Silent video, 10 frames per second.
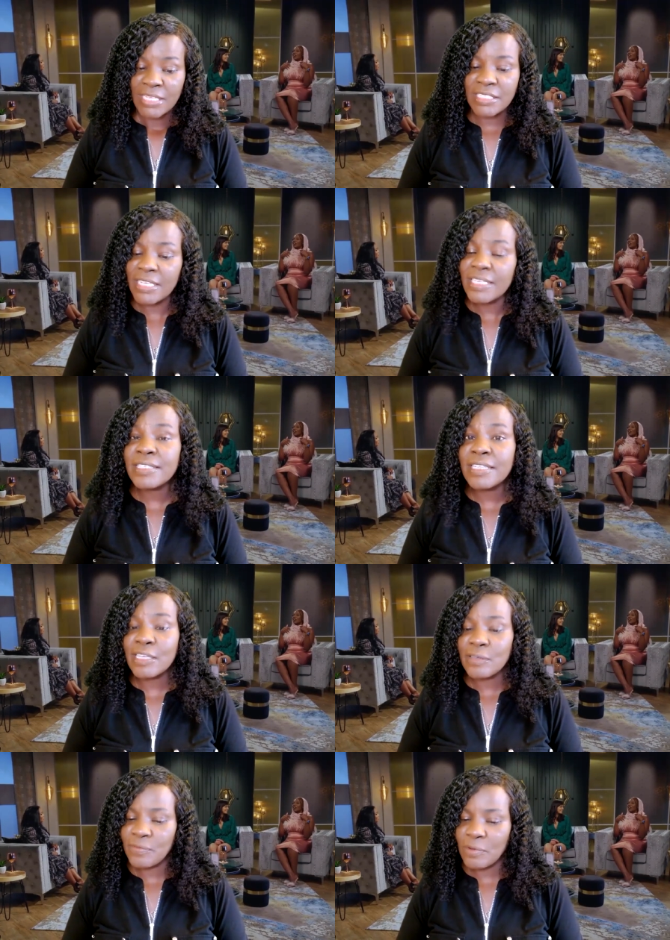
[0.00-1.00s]
She is
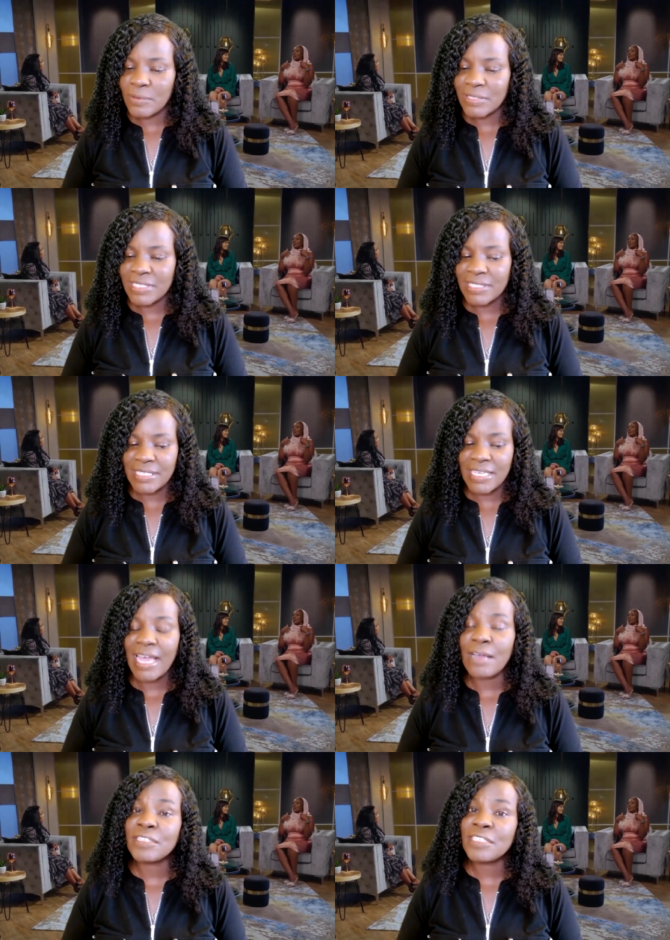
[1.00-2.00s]
looking forward to see
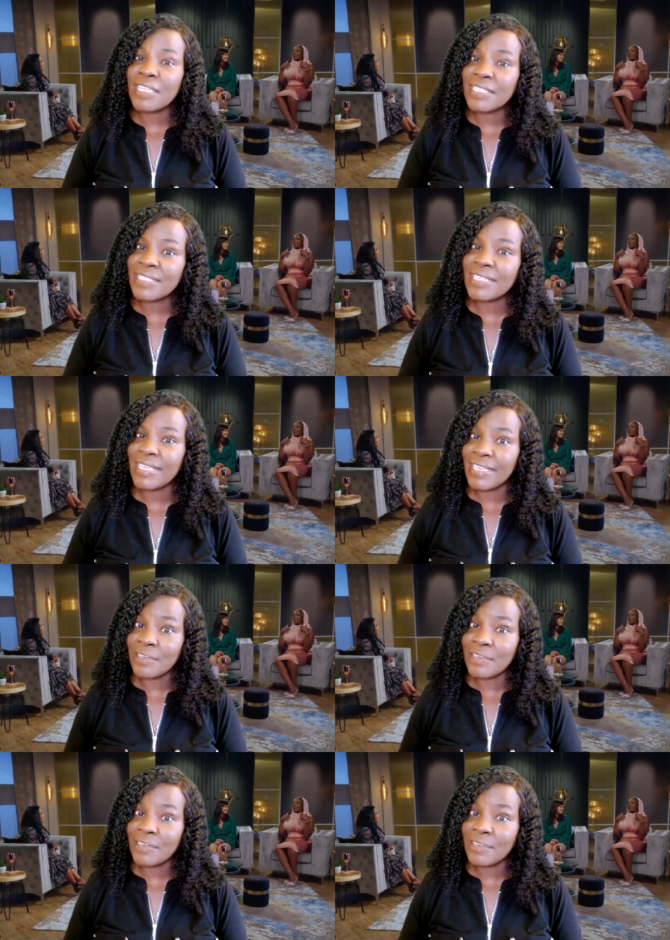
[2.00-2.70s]
how Justin